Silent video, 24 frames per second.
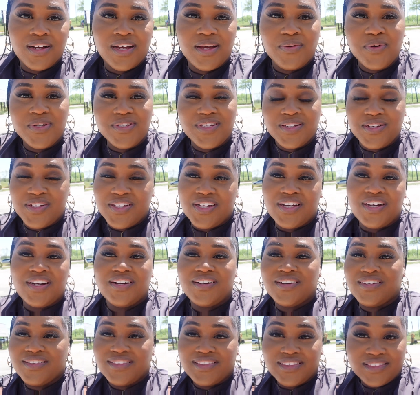Okay, what's up,
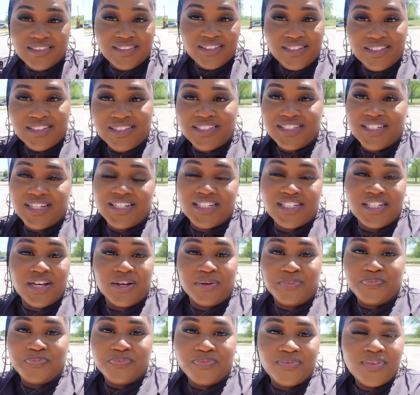y'all? Look, check this out.
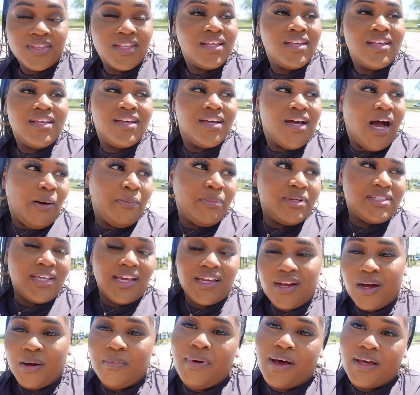I'm gonna tell
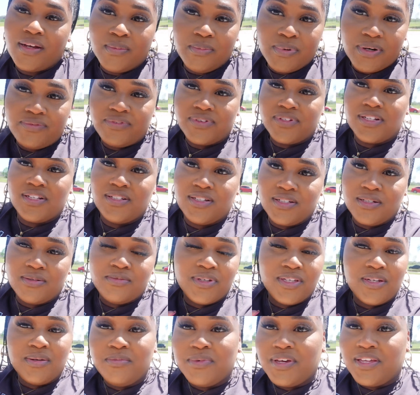y'all about the Breakfast Club
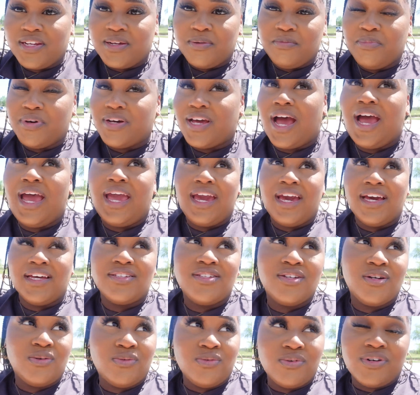in a minute, but I had
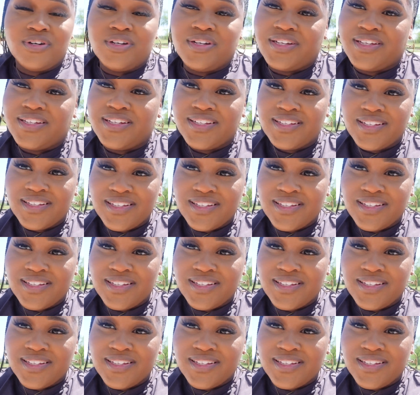to run